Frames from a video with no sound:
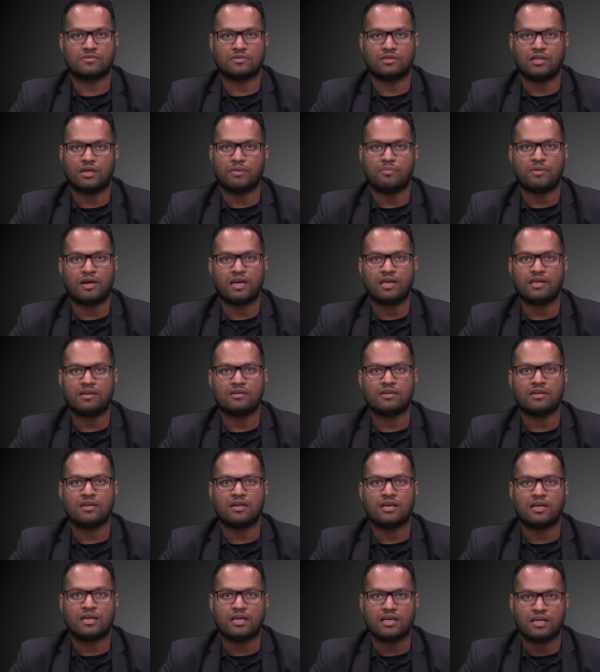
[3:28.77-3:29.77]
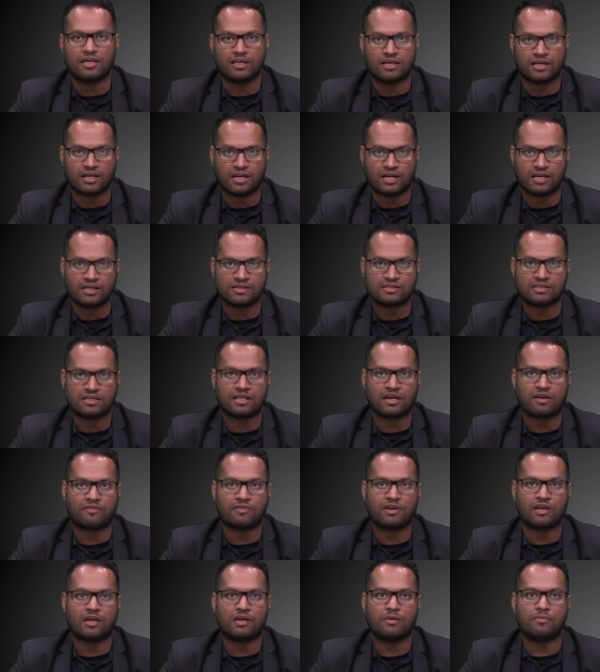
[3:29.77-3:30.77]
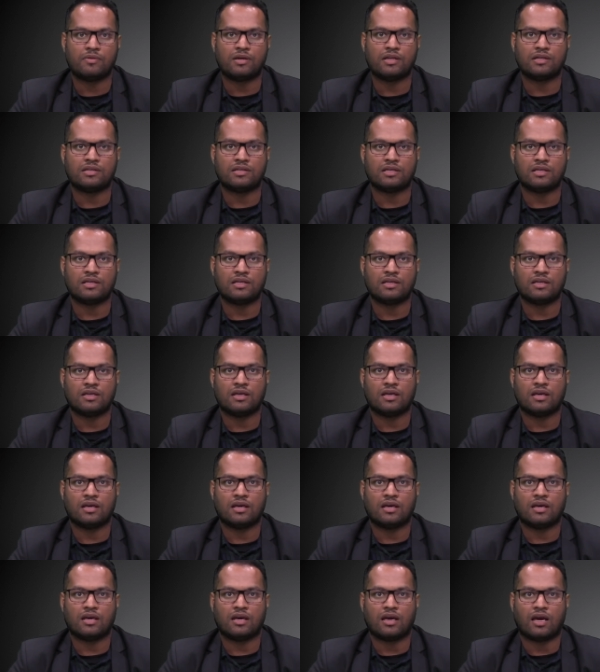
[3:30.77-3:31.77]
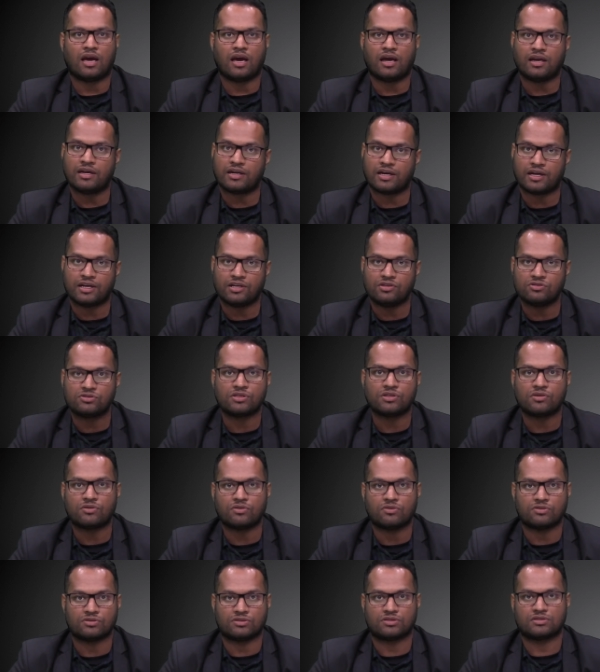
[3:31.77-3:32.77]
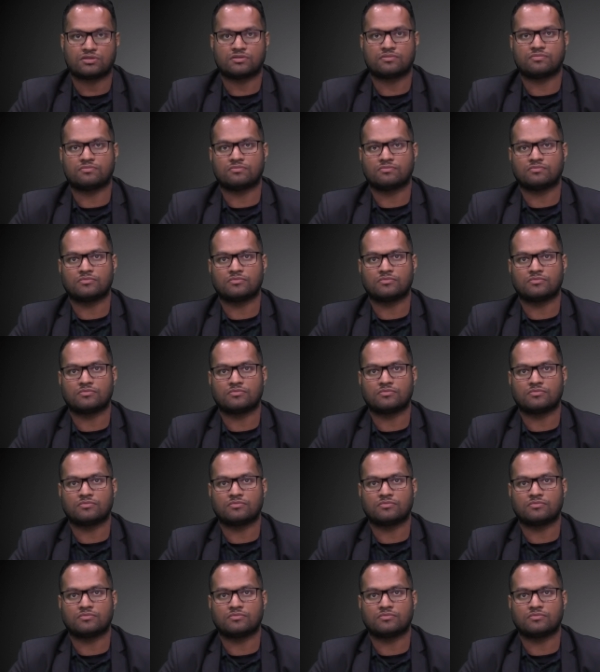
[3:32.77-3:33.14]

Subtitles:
thereby increasing availability and reducing cost,